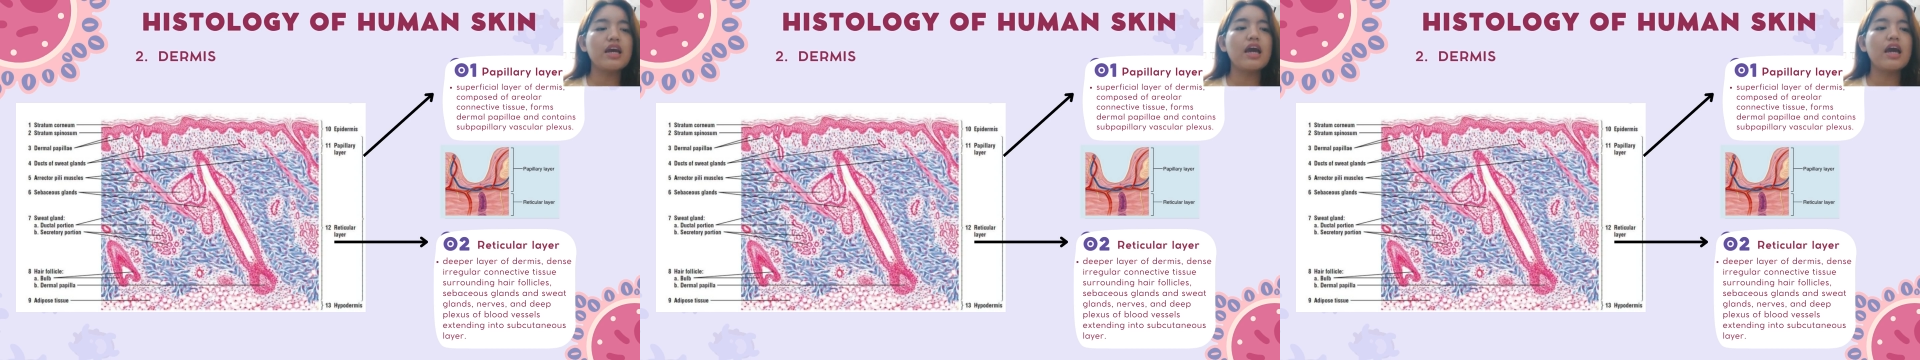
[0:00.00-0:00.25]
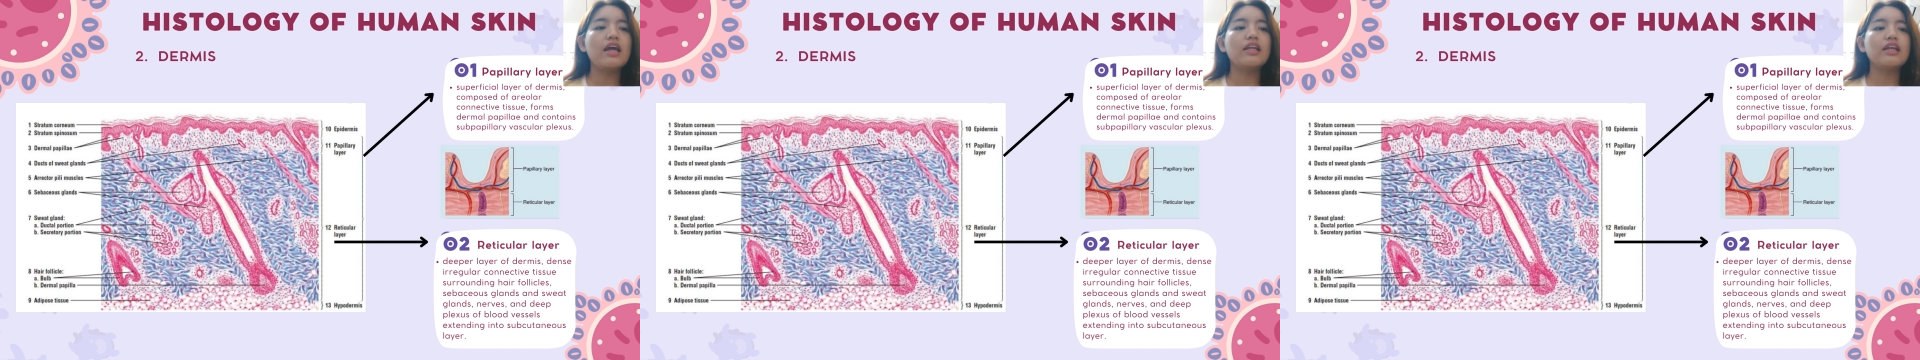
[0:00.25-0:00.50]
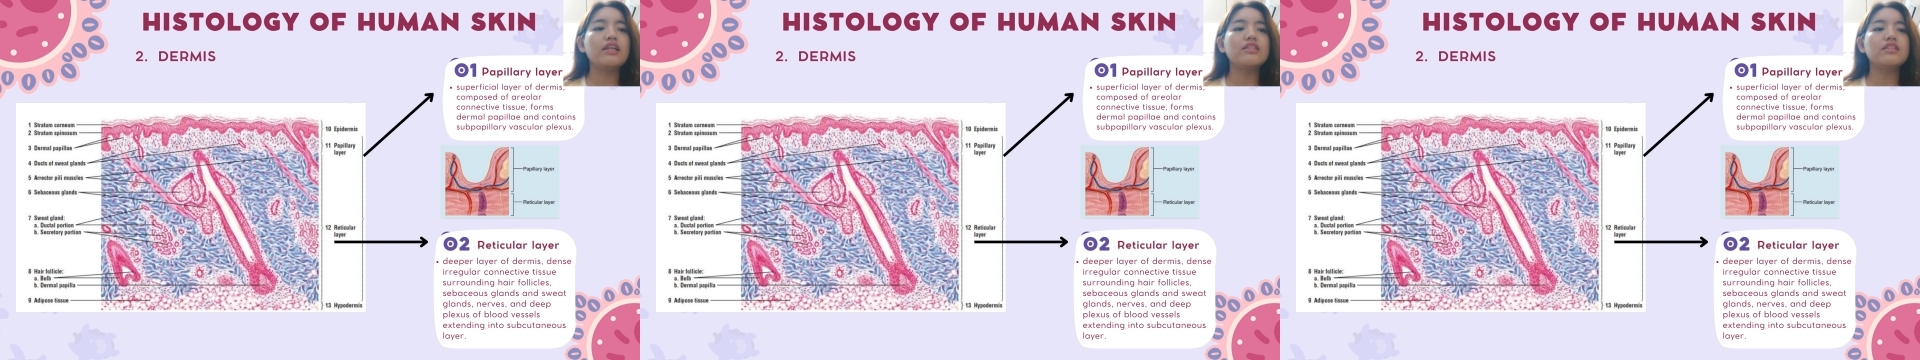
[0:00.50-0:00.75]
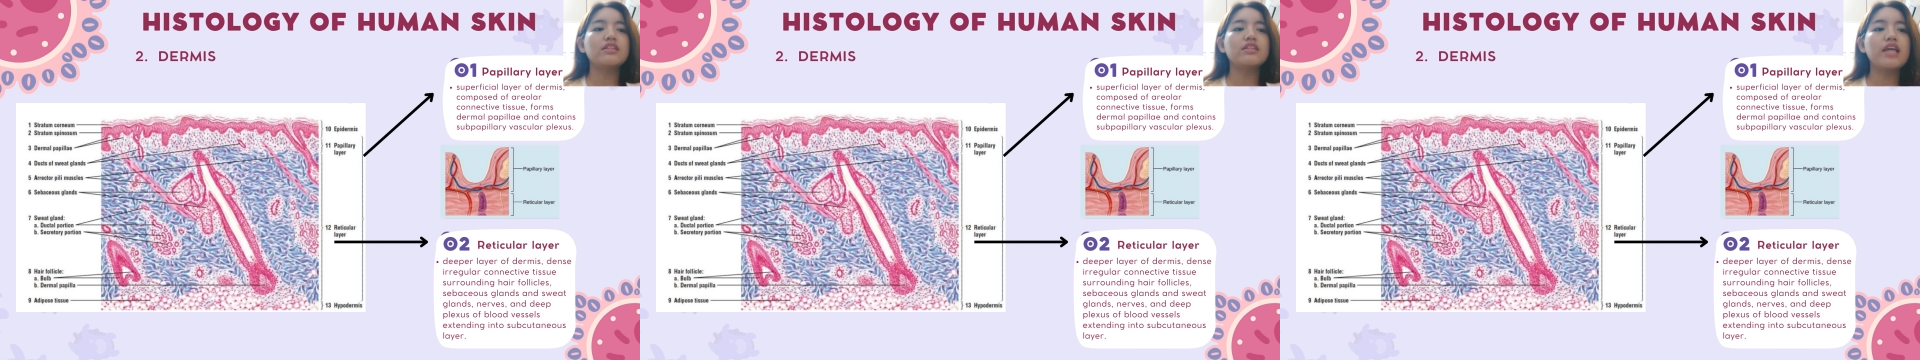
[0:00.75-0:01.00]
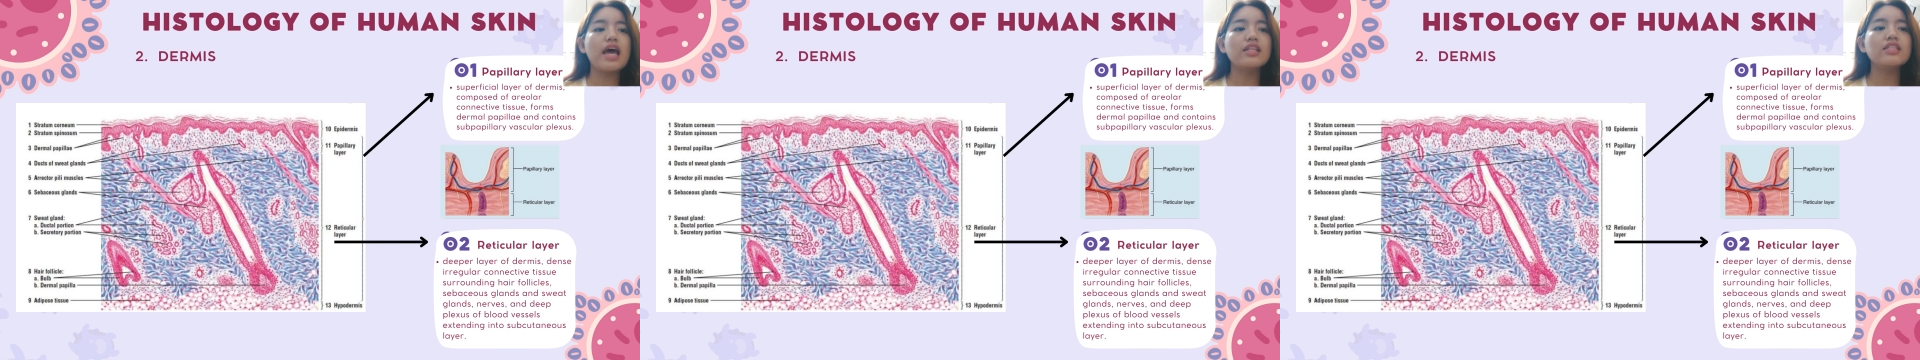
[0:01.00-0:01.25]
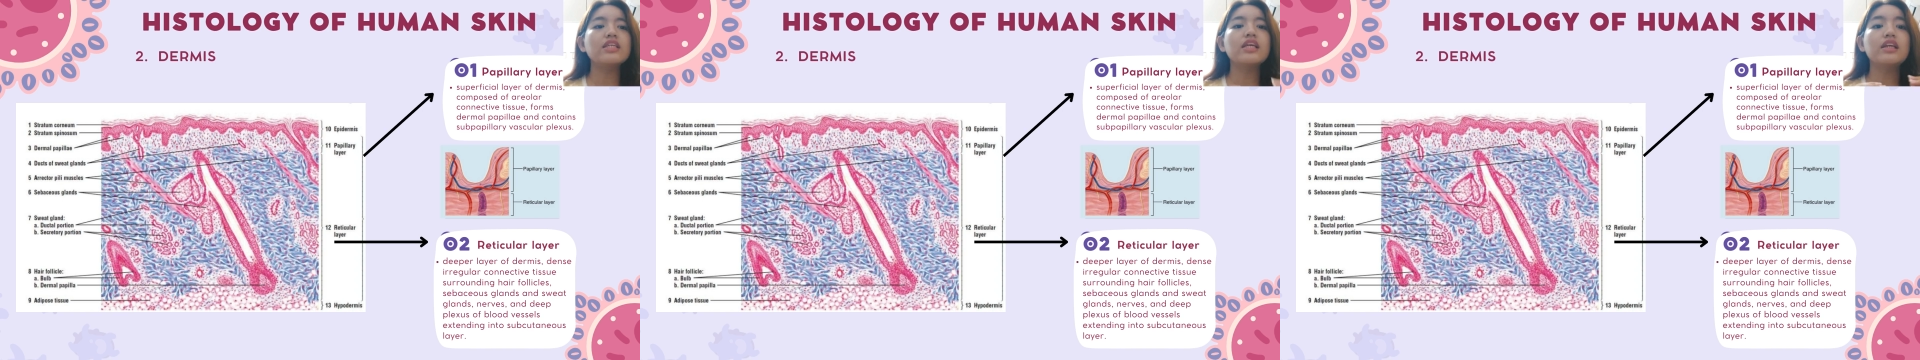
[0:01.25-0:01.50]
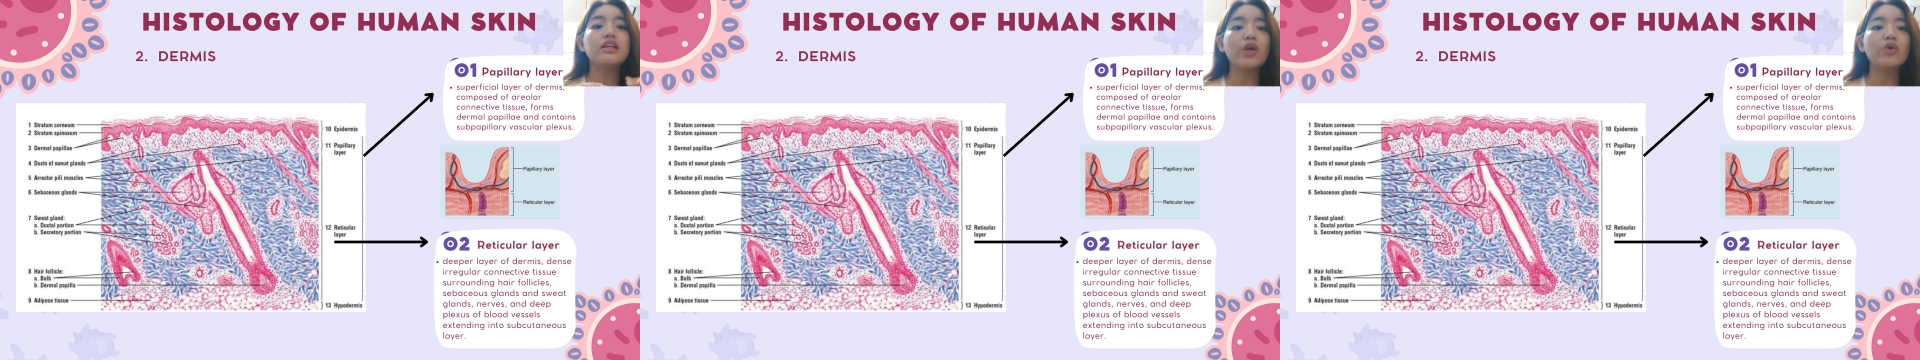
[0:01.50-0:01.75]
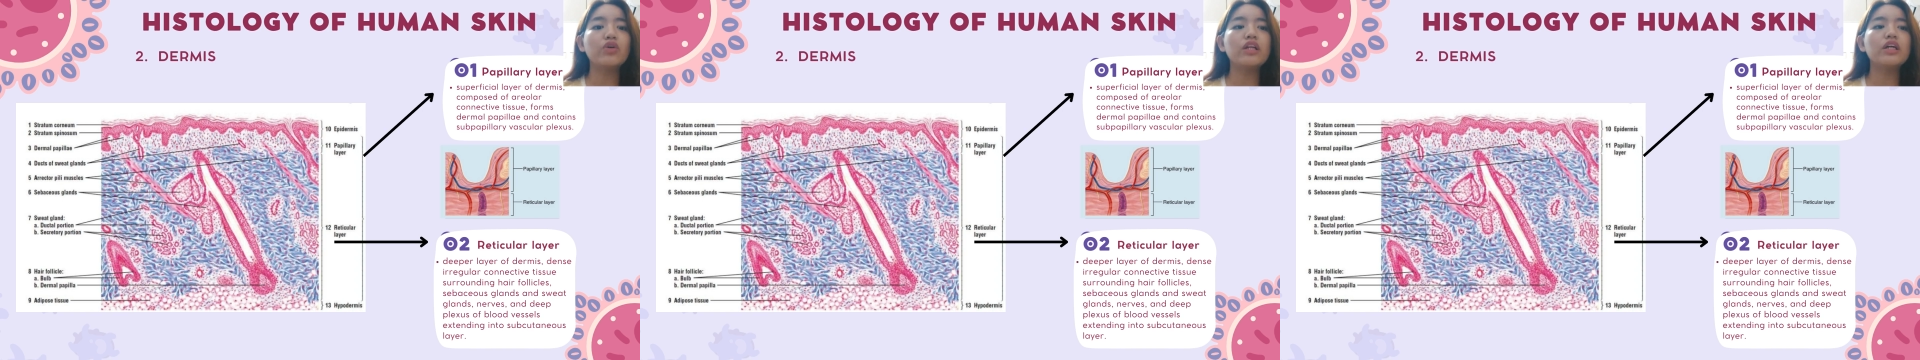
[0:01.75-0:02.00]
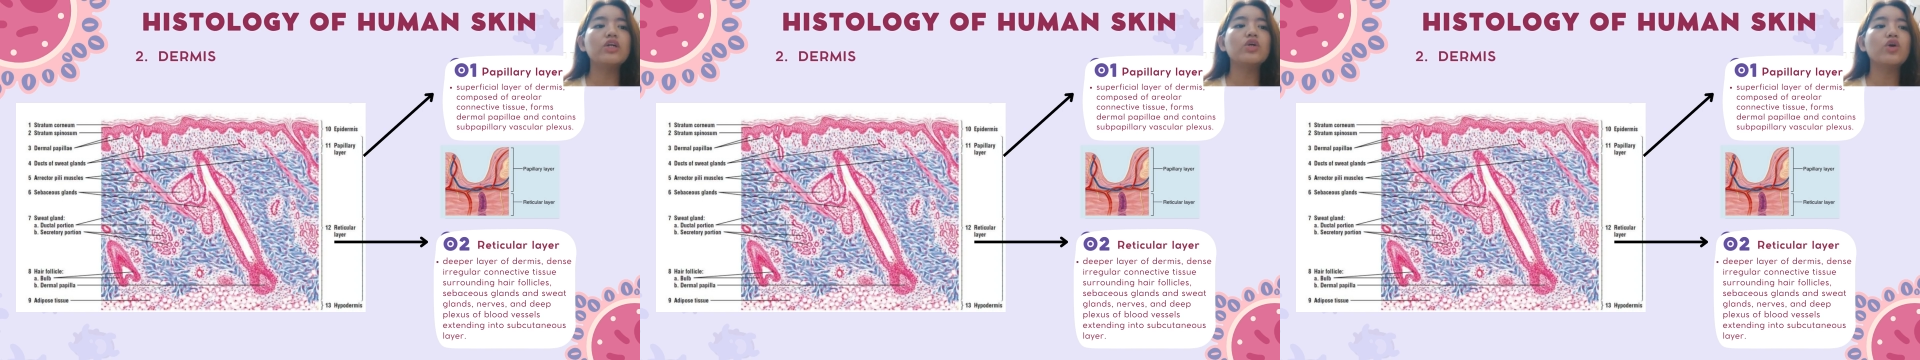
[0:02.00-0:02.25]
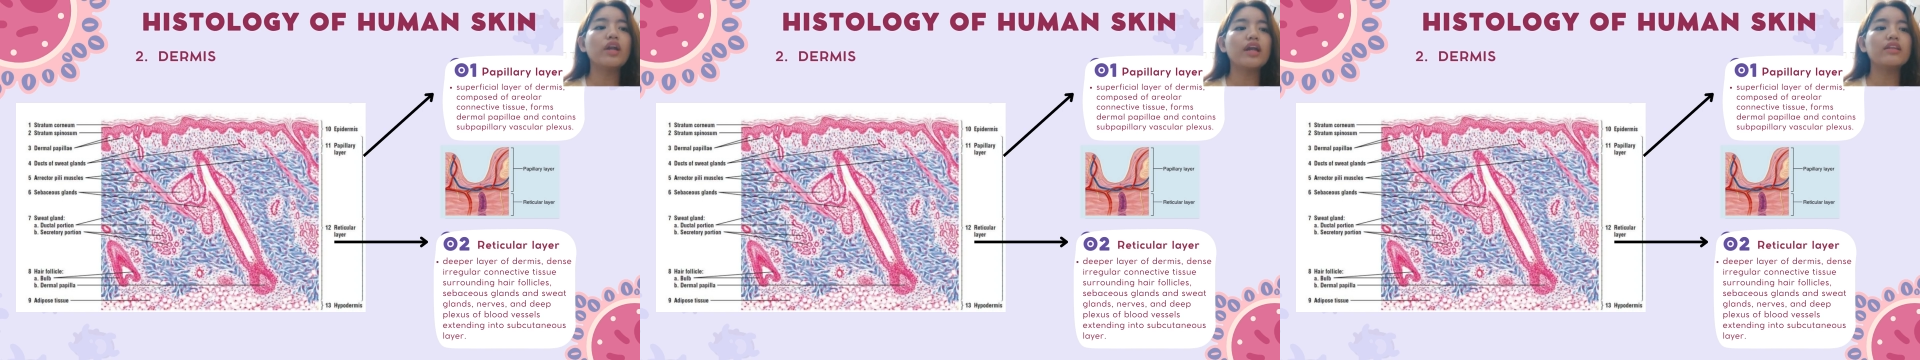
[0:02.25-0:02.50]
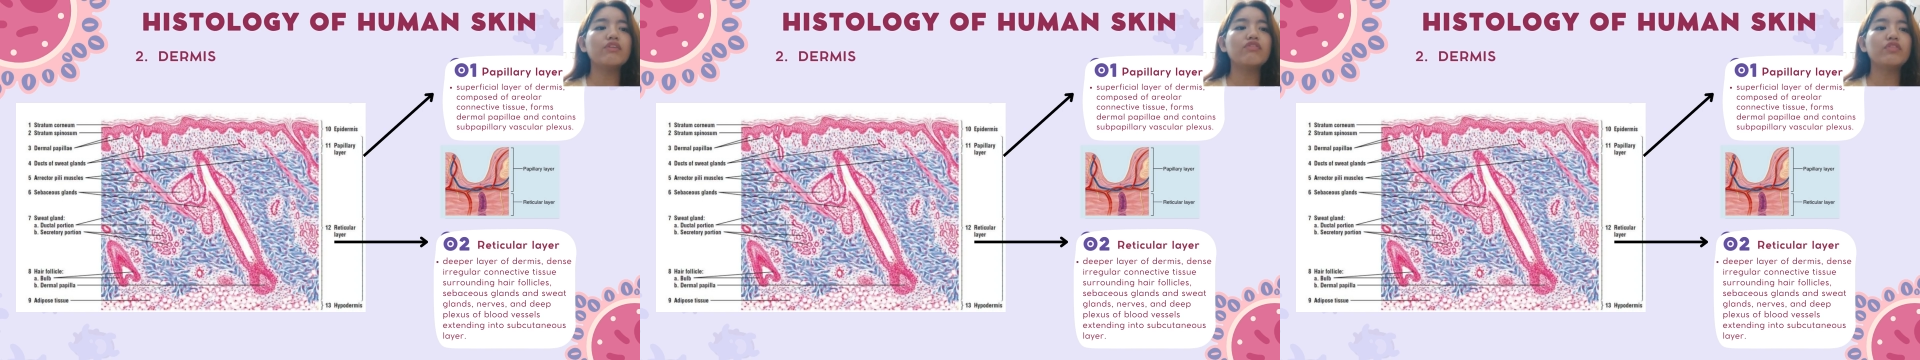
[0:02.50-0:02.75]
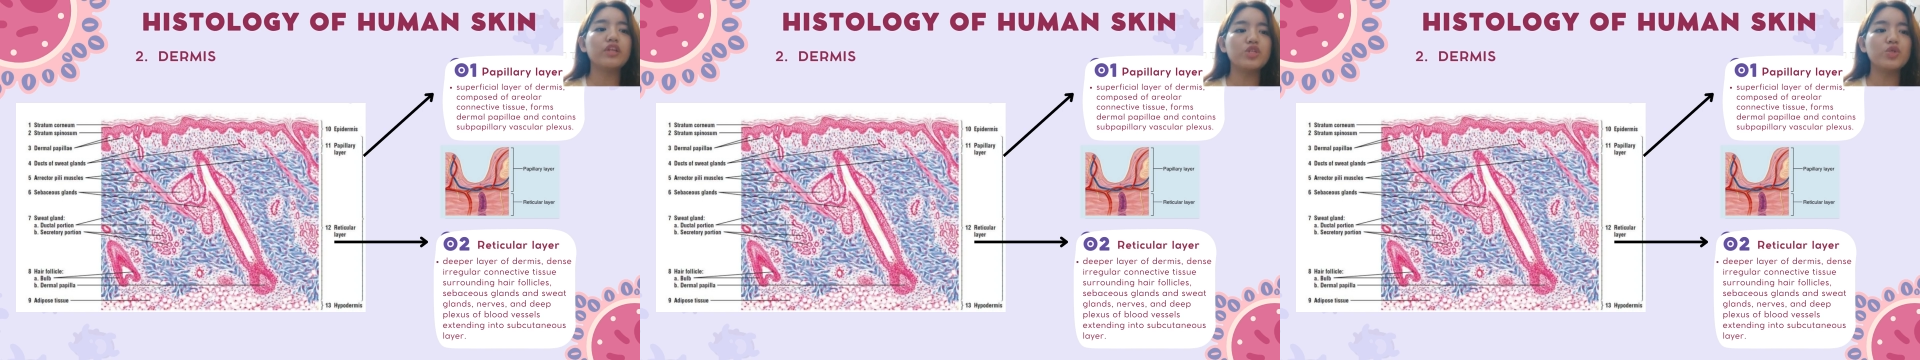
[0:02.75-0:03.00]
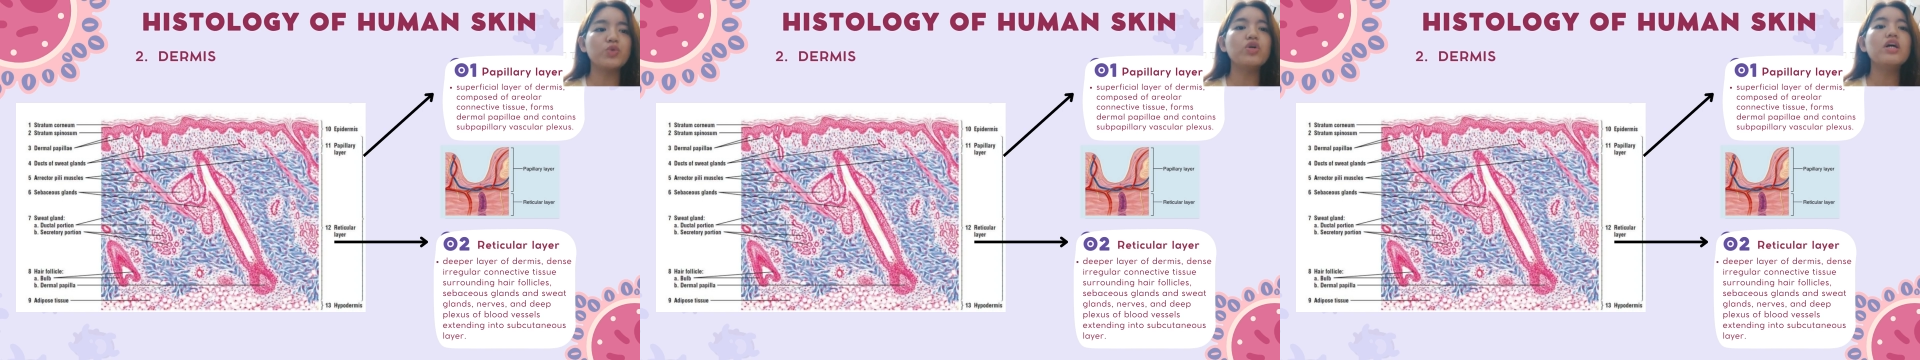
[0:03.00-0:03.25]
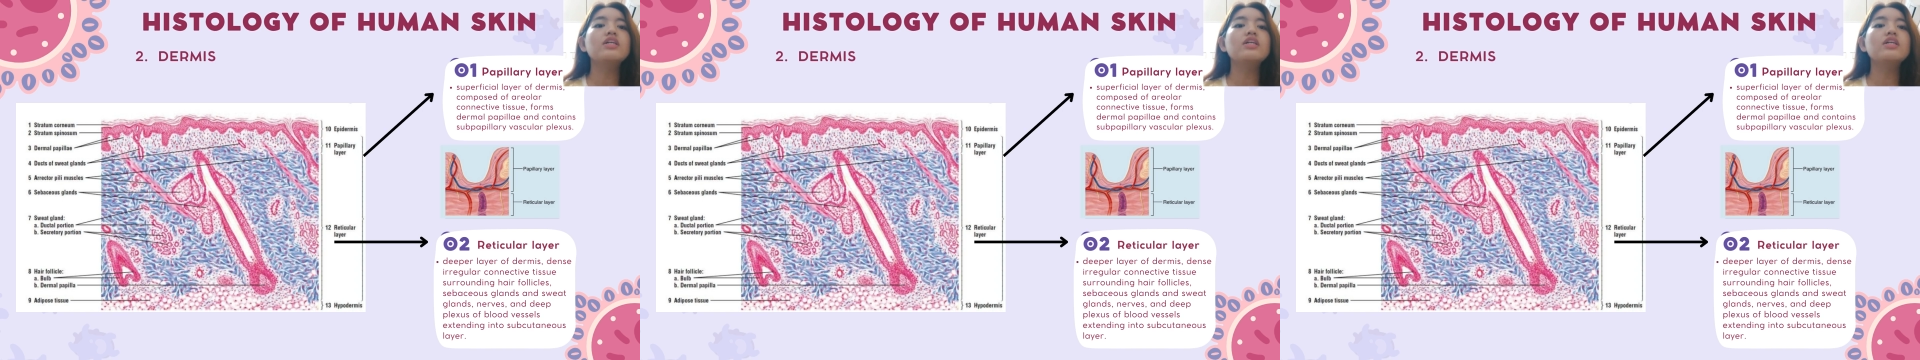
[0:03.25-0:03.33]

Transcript: and it is a dense, irregular connective tissue